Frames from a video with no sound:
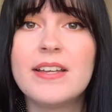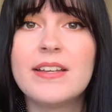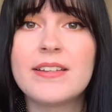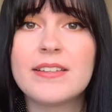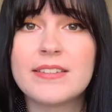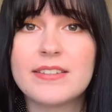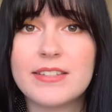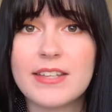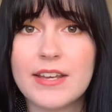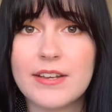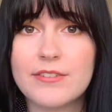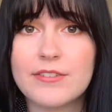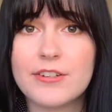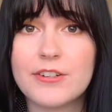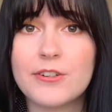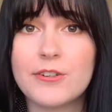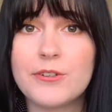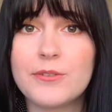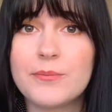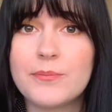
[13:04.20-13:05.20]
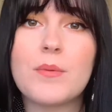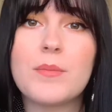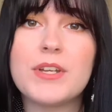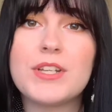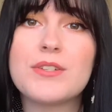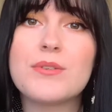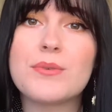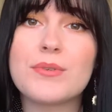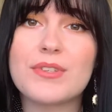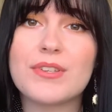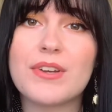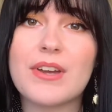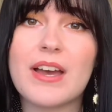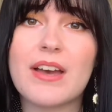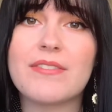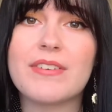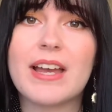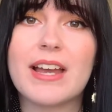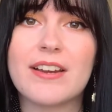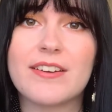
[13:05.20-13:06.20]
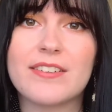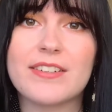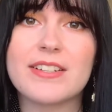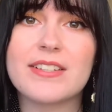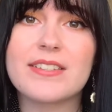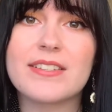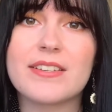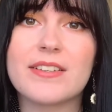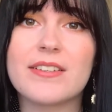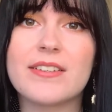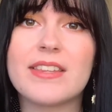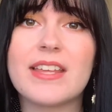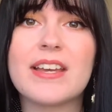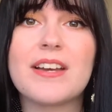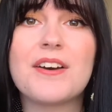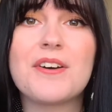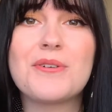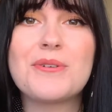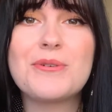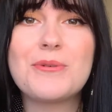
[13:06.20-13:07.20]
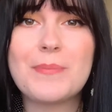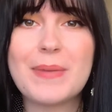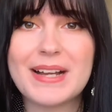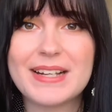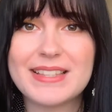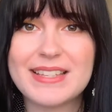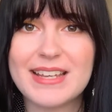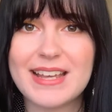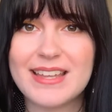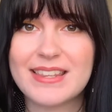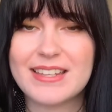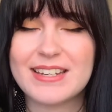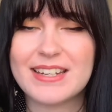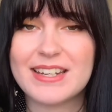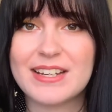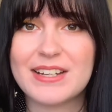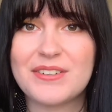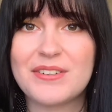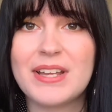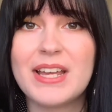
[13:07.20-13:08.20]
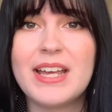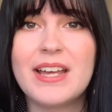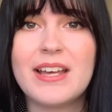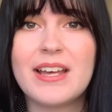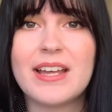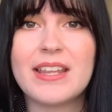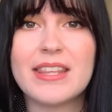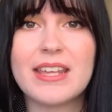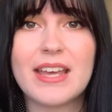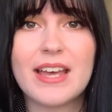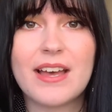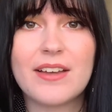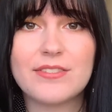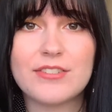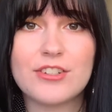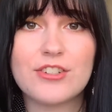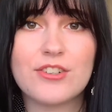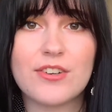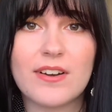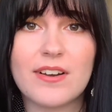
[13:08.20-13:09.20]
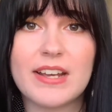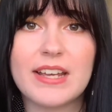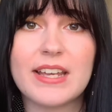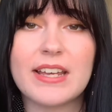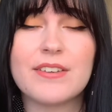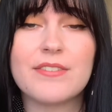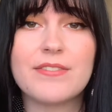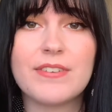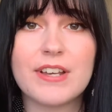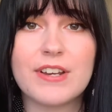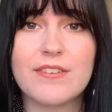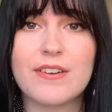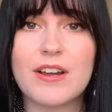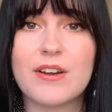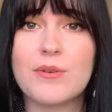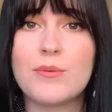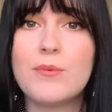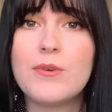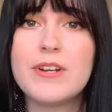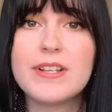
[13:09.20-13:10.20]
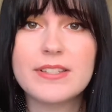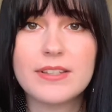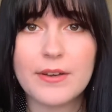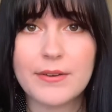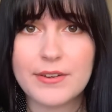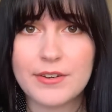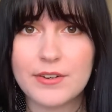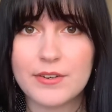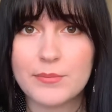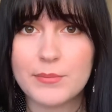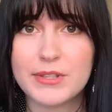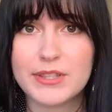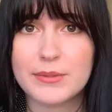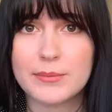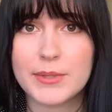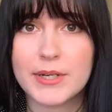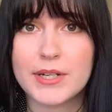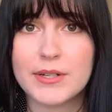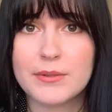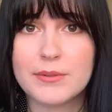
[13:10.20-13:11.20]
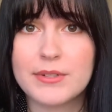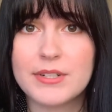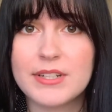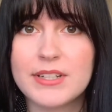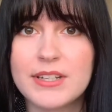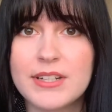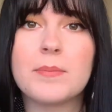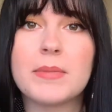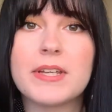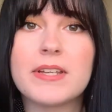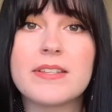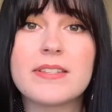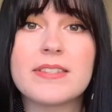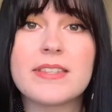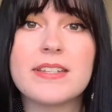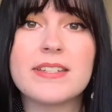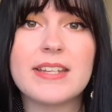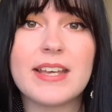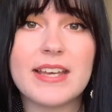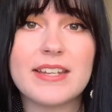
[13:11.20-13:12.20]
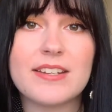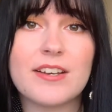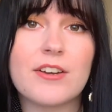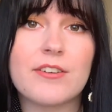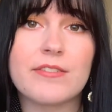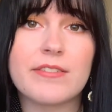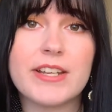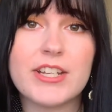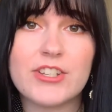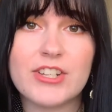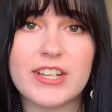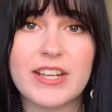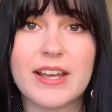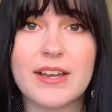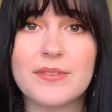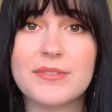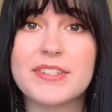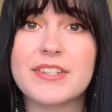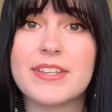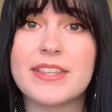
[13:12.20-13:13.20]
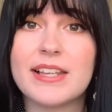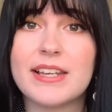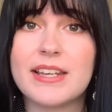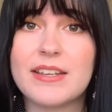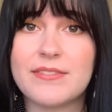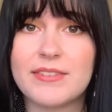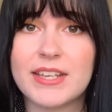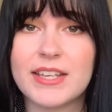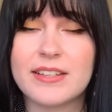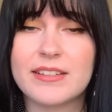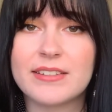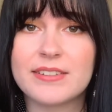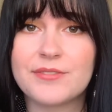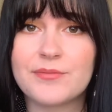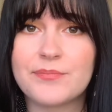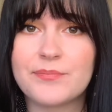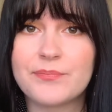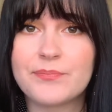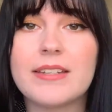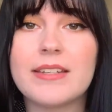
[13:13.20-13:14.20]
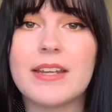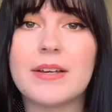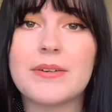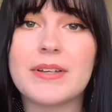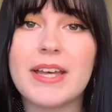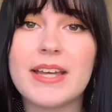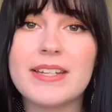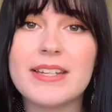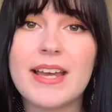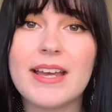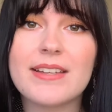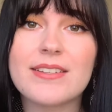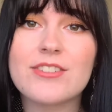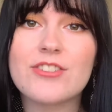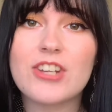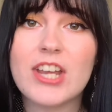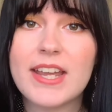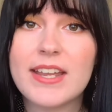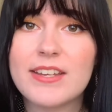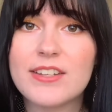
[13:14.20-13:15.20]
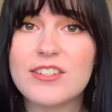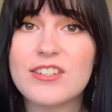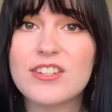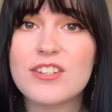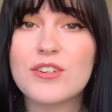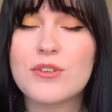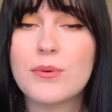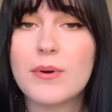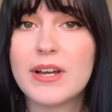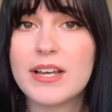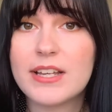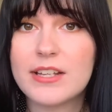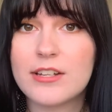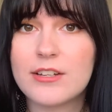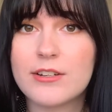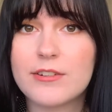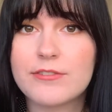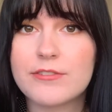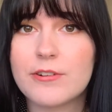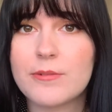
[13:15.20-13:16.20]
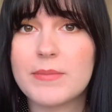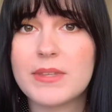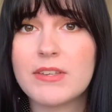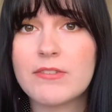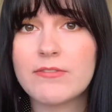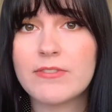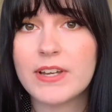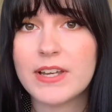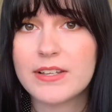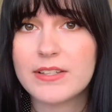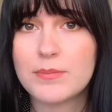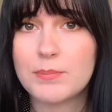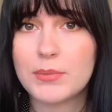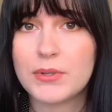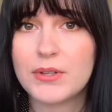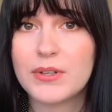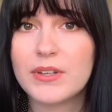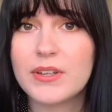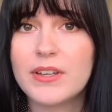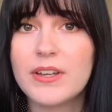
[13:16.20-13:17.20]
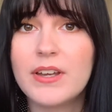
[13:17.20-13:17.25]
Teru, and we do also have Eren, so they are all back together now and they have to try and figure out what is going on with the world because the dead are reaching out to the living. Now Ged has changed quite a lot from the first book.